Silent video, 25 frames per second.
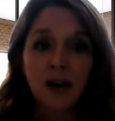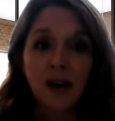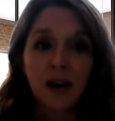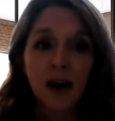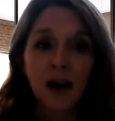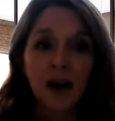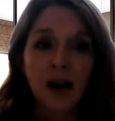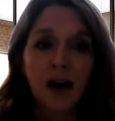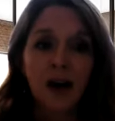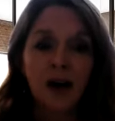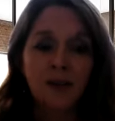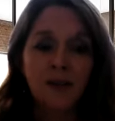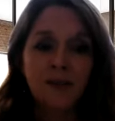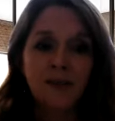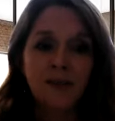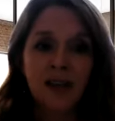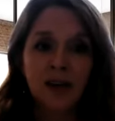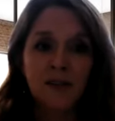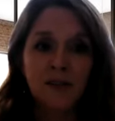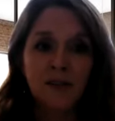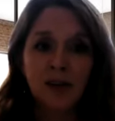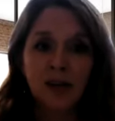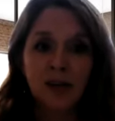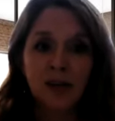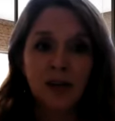They've
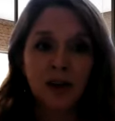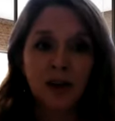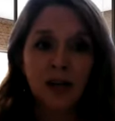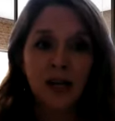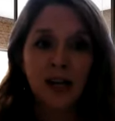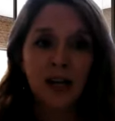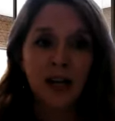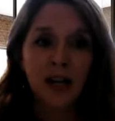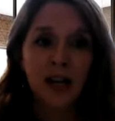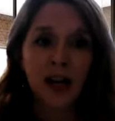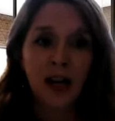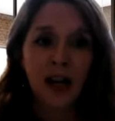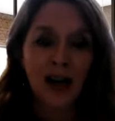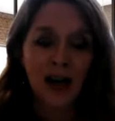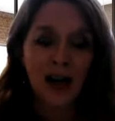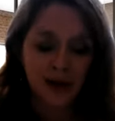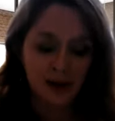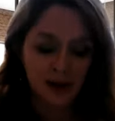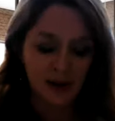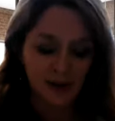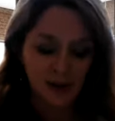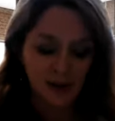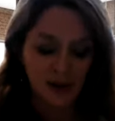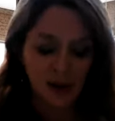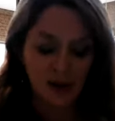been looking at,
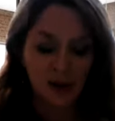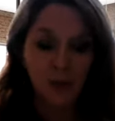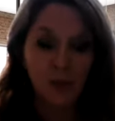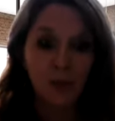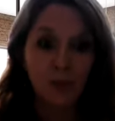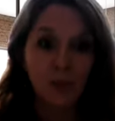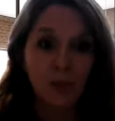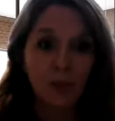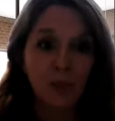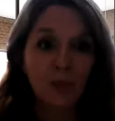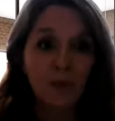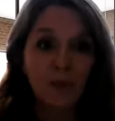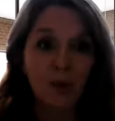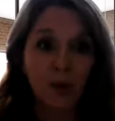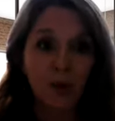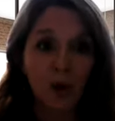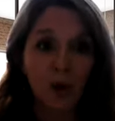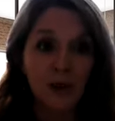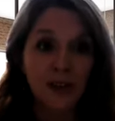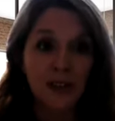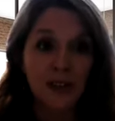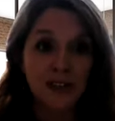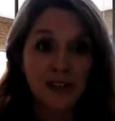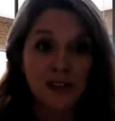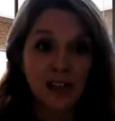flooring
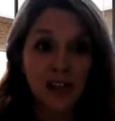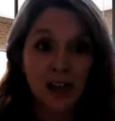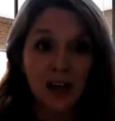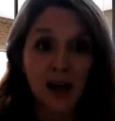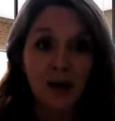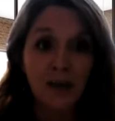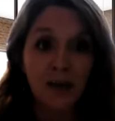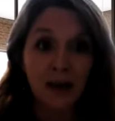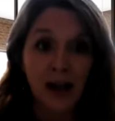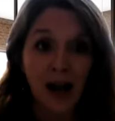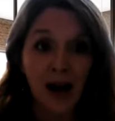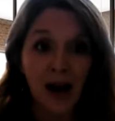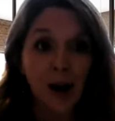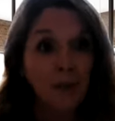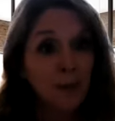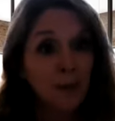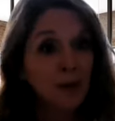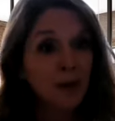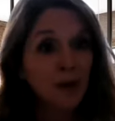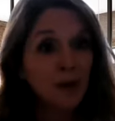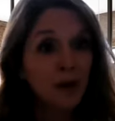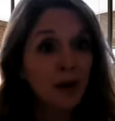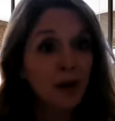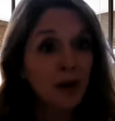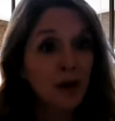that's coming up.
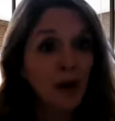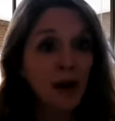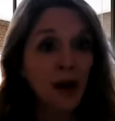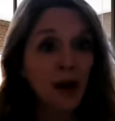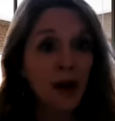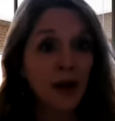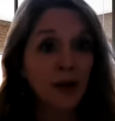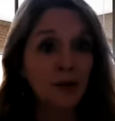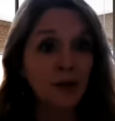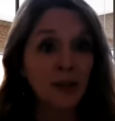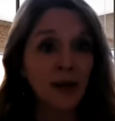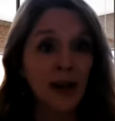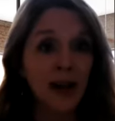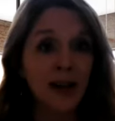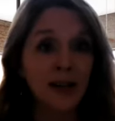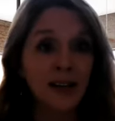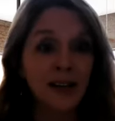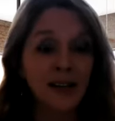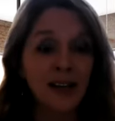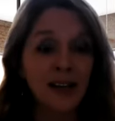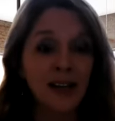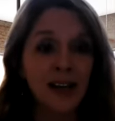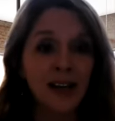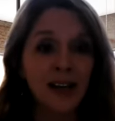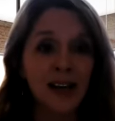And
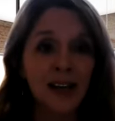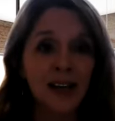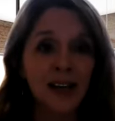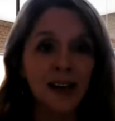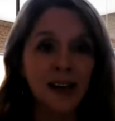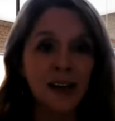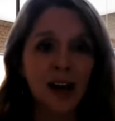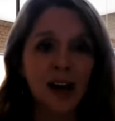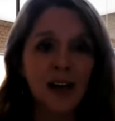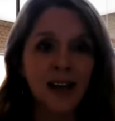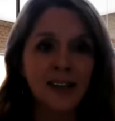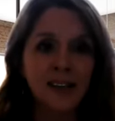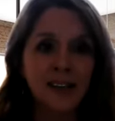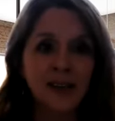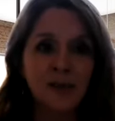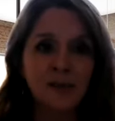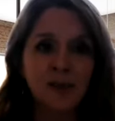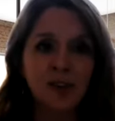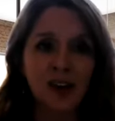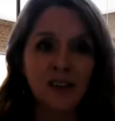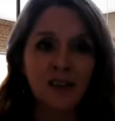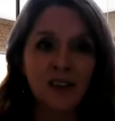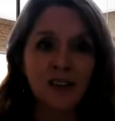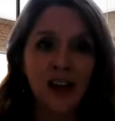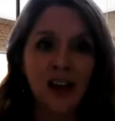a lot of times you
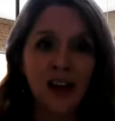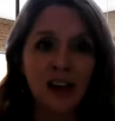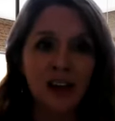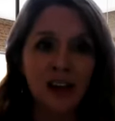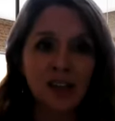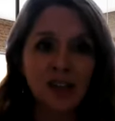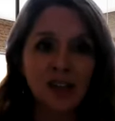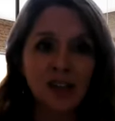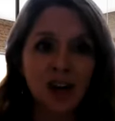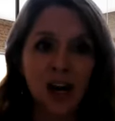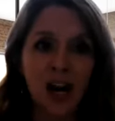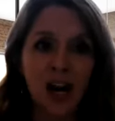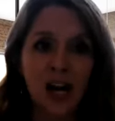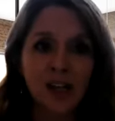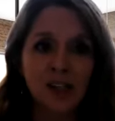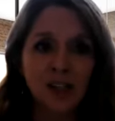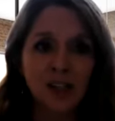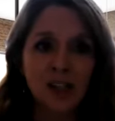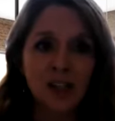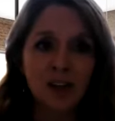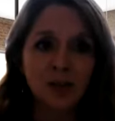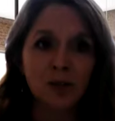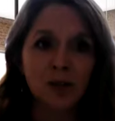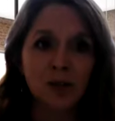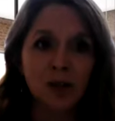have that
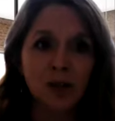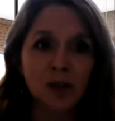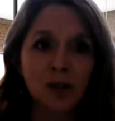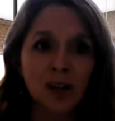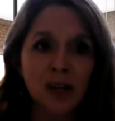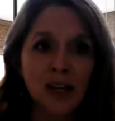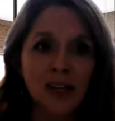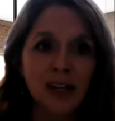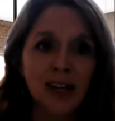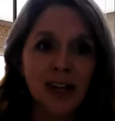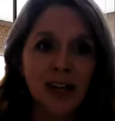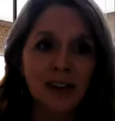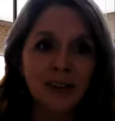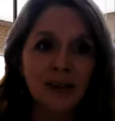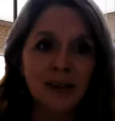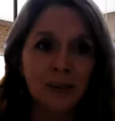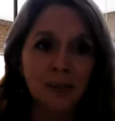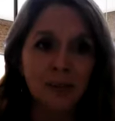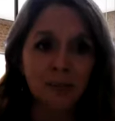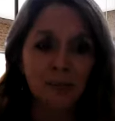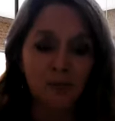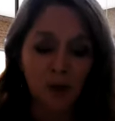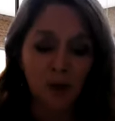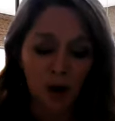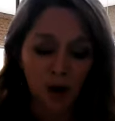contraction when you're looking at the
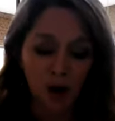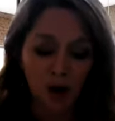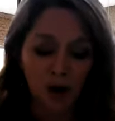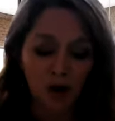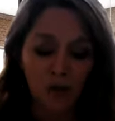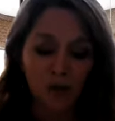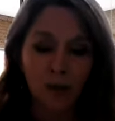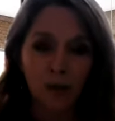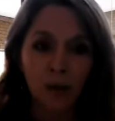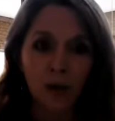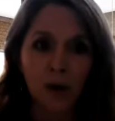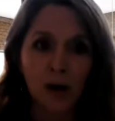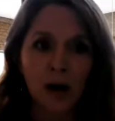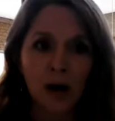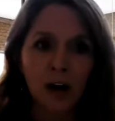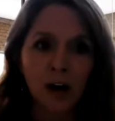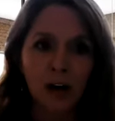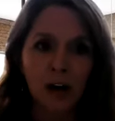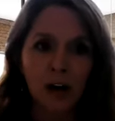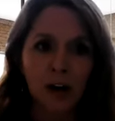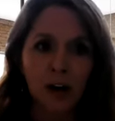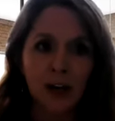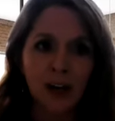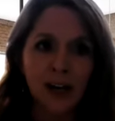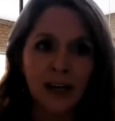pergo flooring or
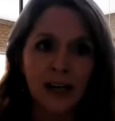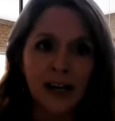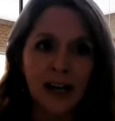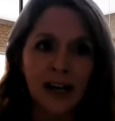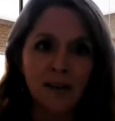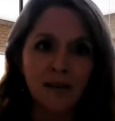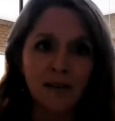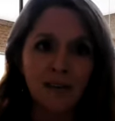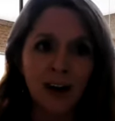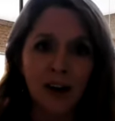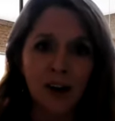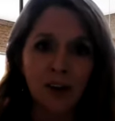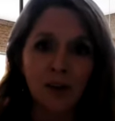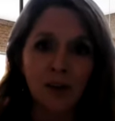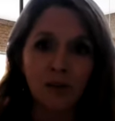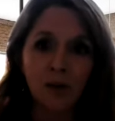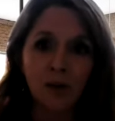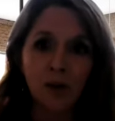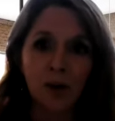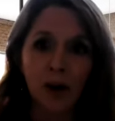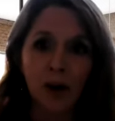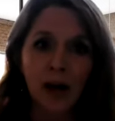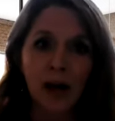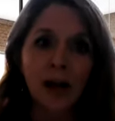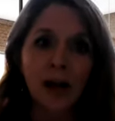you're looking at vinyl
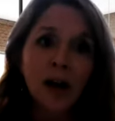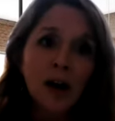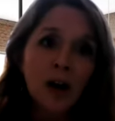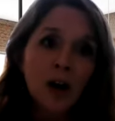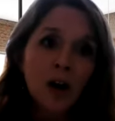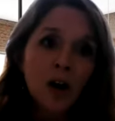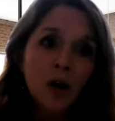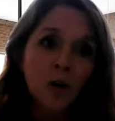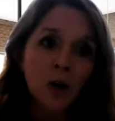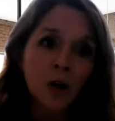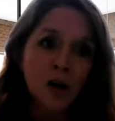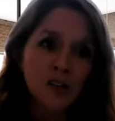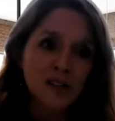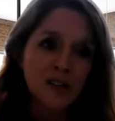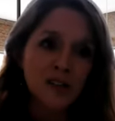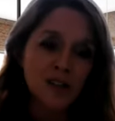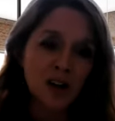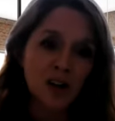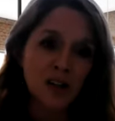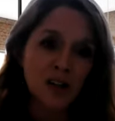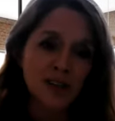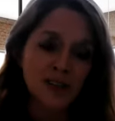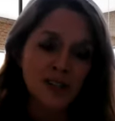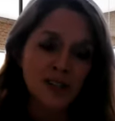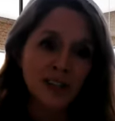flooring, where it
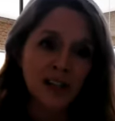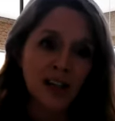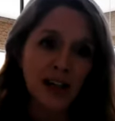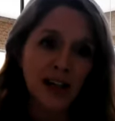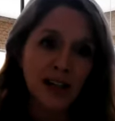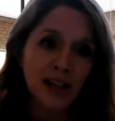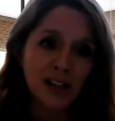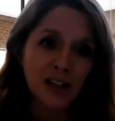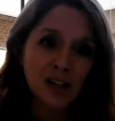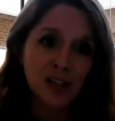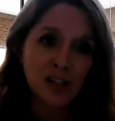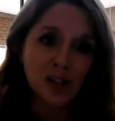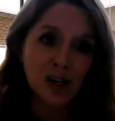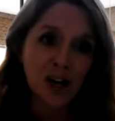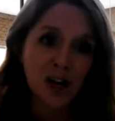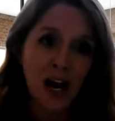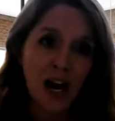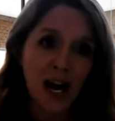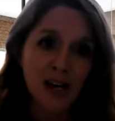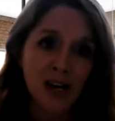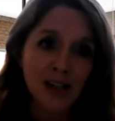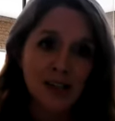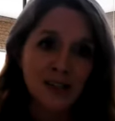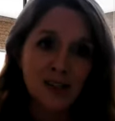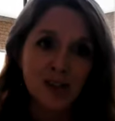starts to like
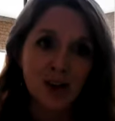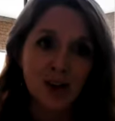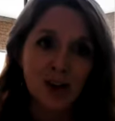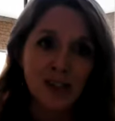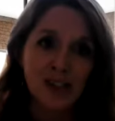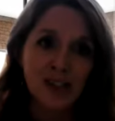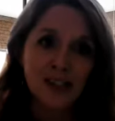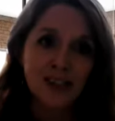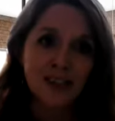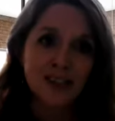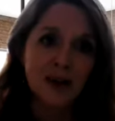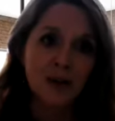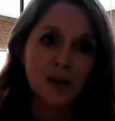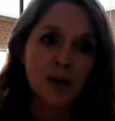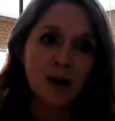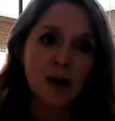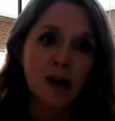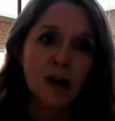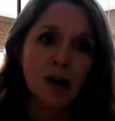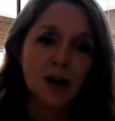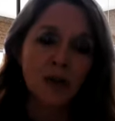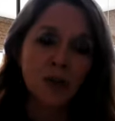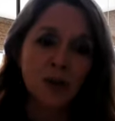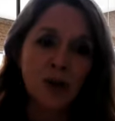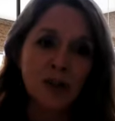contract during the summer
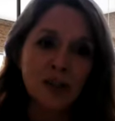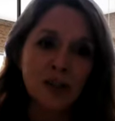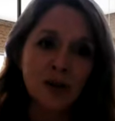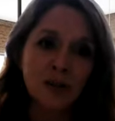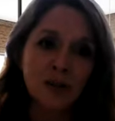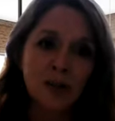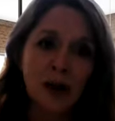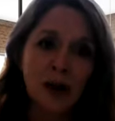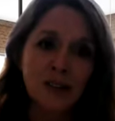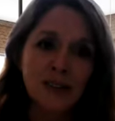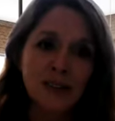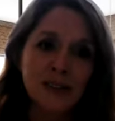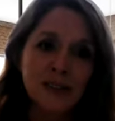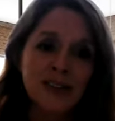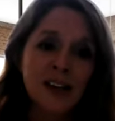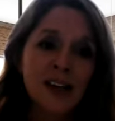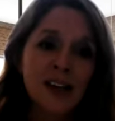and winter months.